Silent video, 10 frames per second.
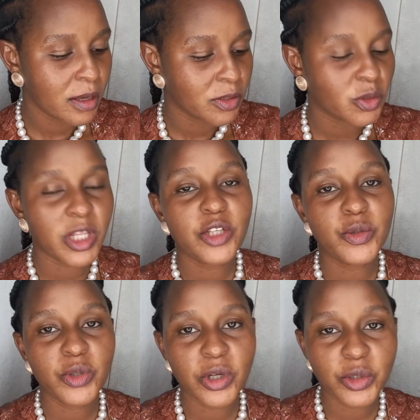so that
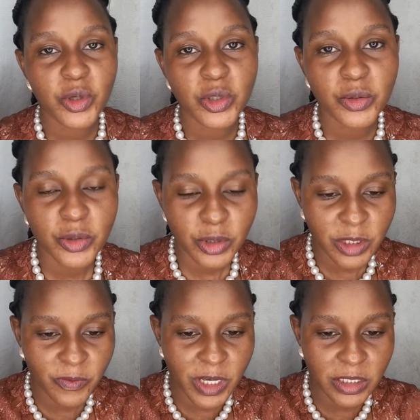you don't go to those
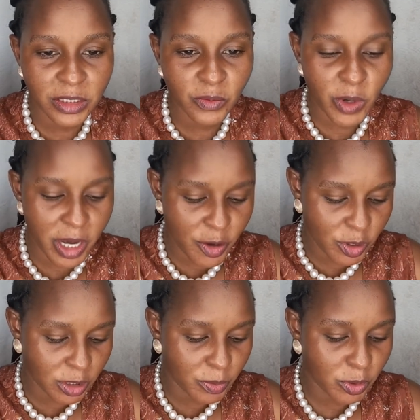events where
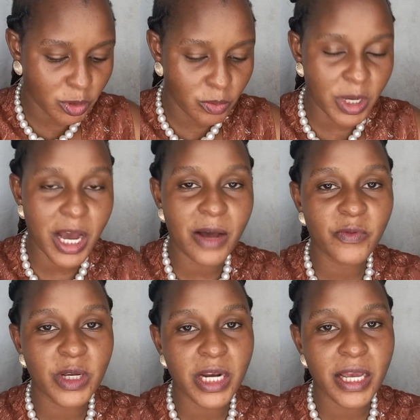you're supposed to be
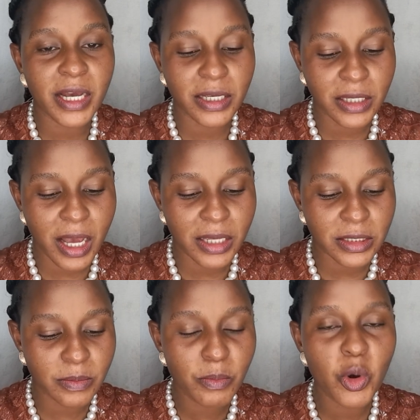having like a, a
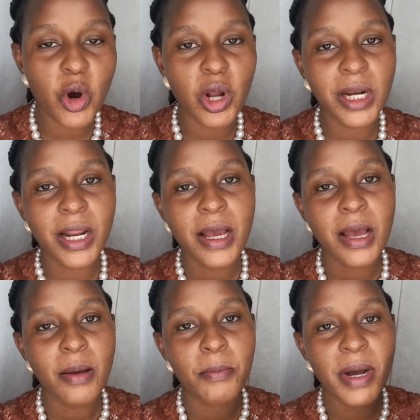small
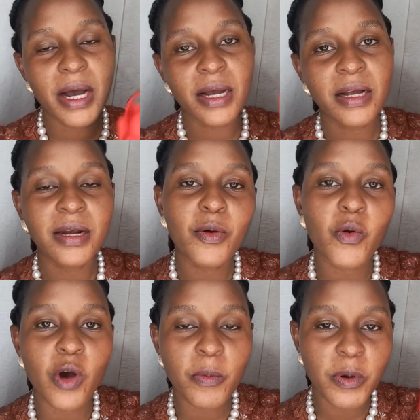bag na
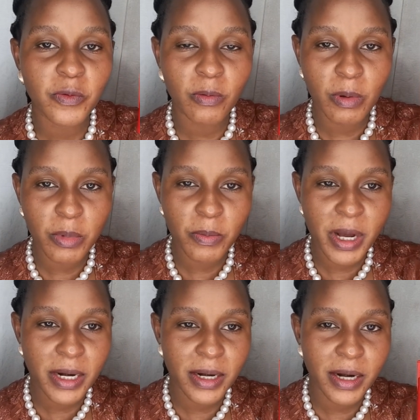uko
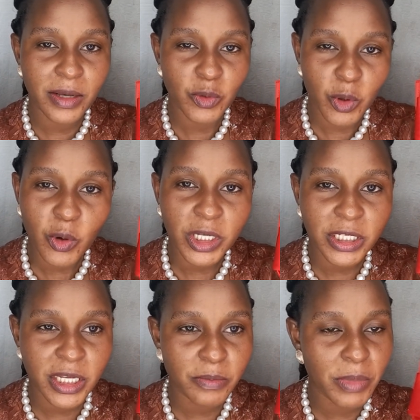hapo na your
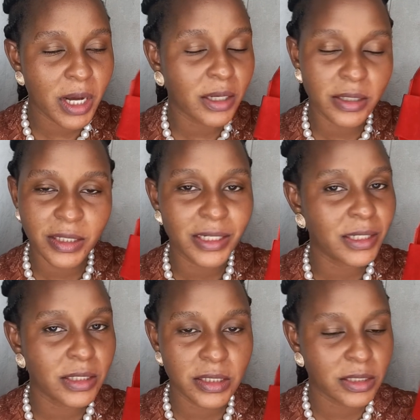holiday bag
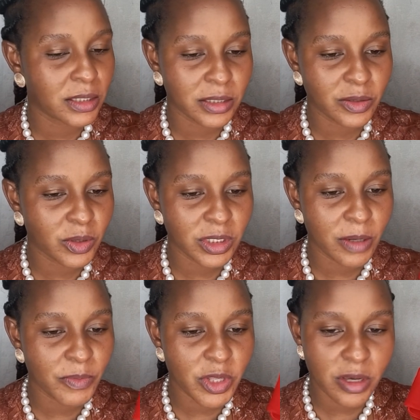really it is not
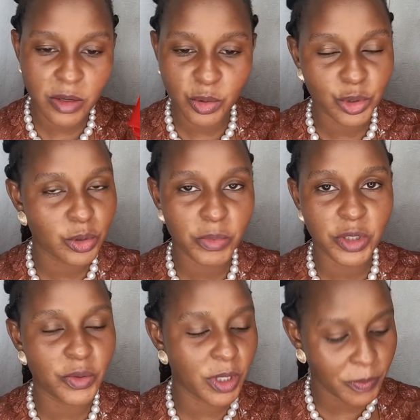something you should be
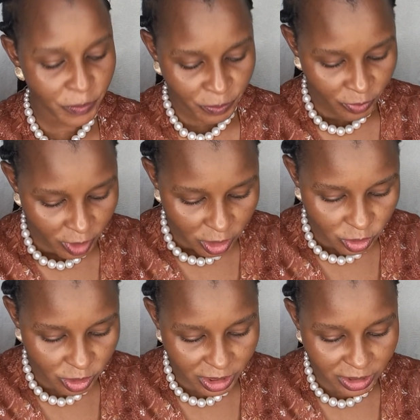doing
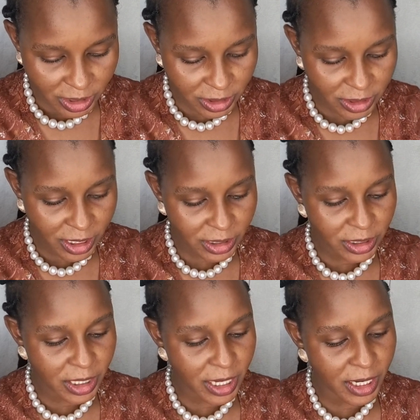so this is
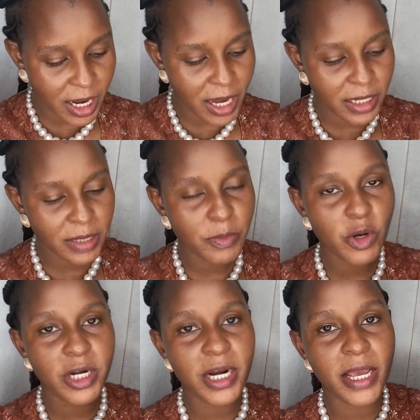just like a
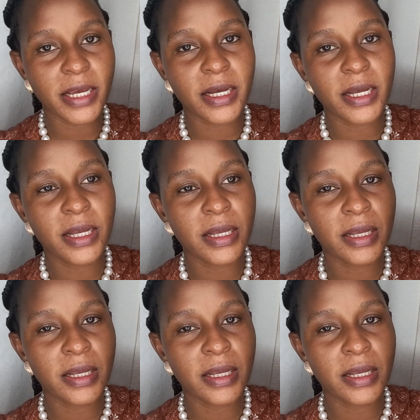ribbon like